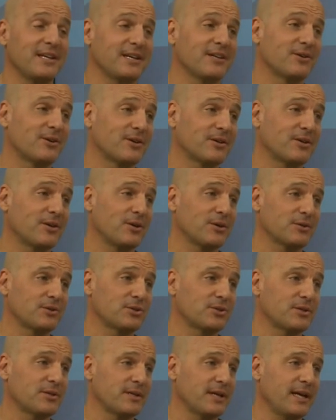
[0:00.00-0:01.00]
in our
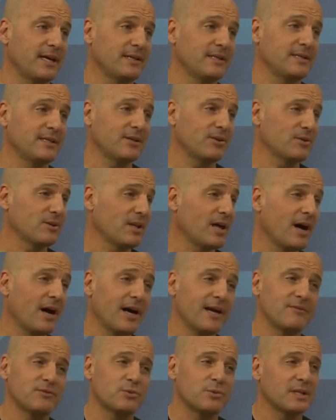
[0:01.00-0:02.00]
culture and in our
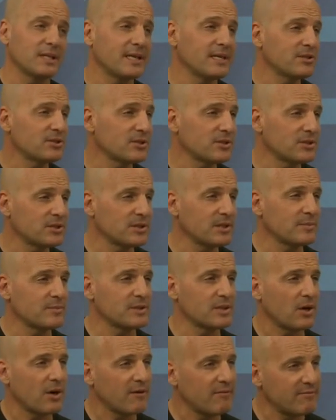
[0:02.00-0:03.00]
lives, relationships
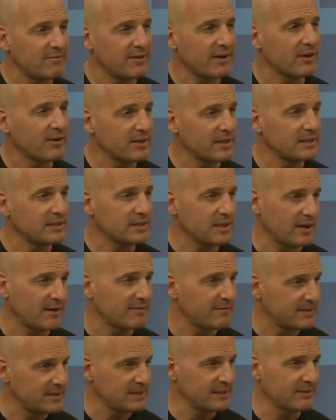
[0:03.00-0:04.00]
are very
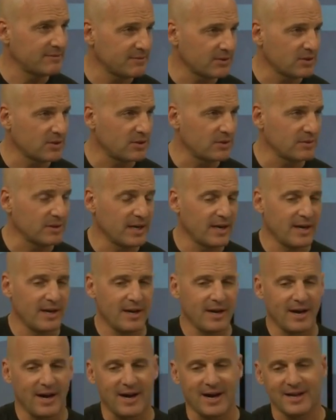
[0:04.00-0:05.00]
tough and difficult.
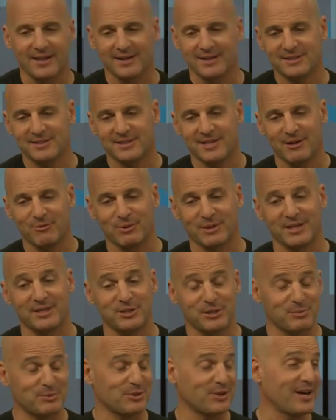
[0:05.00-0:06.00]
I like to say
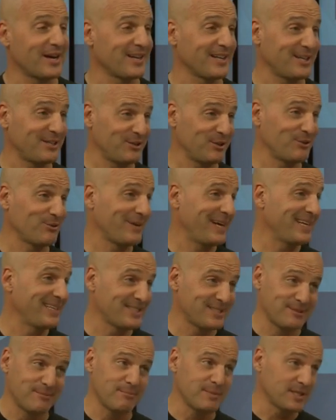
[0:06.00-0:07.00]
relationships are kind of like the
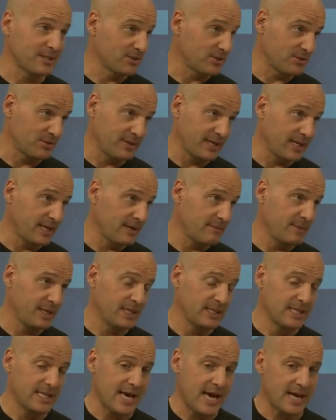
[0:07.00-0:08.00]
greatest mystery. I
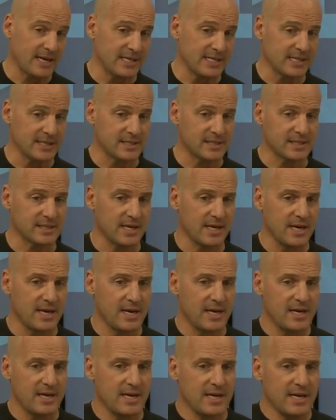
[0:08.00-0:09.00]
mean, that it's
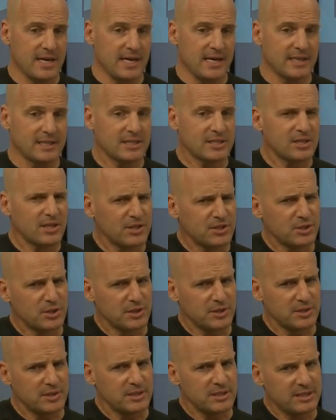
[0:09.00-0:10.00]
such
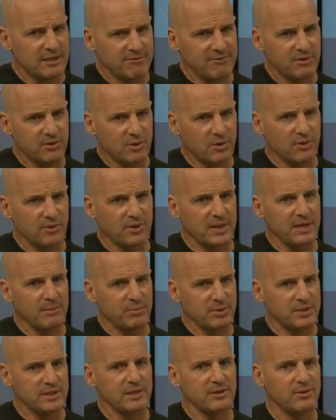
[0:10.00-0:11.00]
a difficult thing,
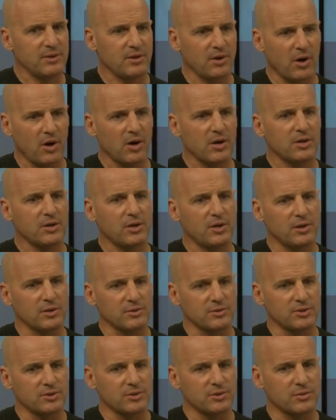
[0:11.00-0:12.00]
particularly in our
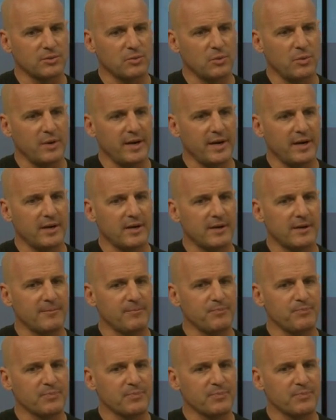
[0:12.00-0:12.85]
culture, where